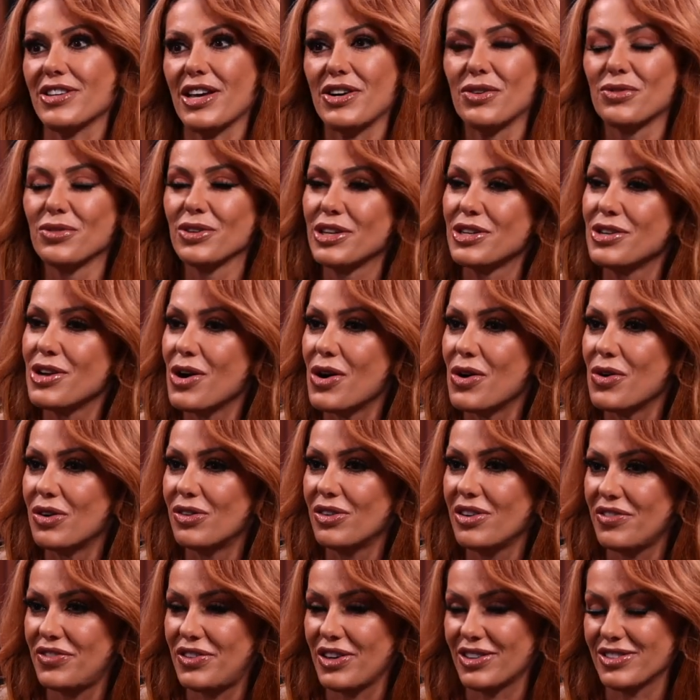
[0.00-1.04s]
I don't really know
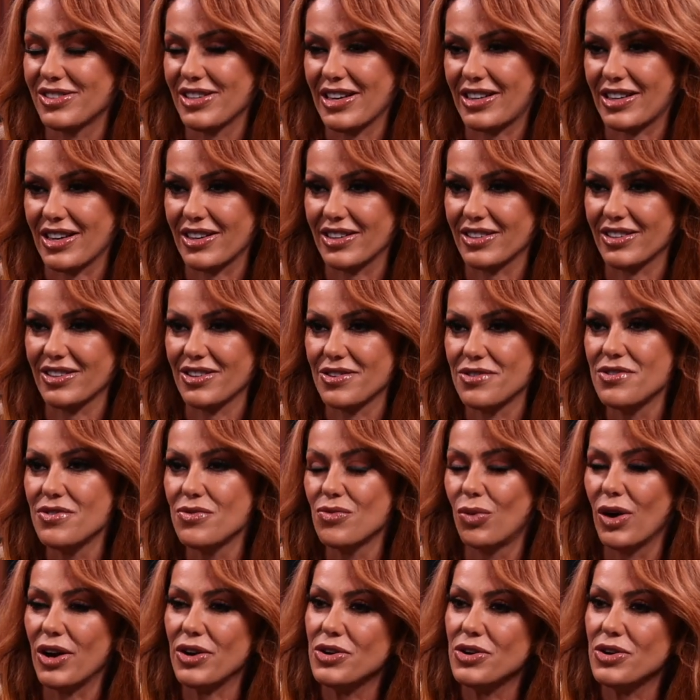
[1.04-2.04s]
if there's like what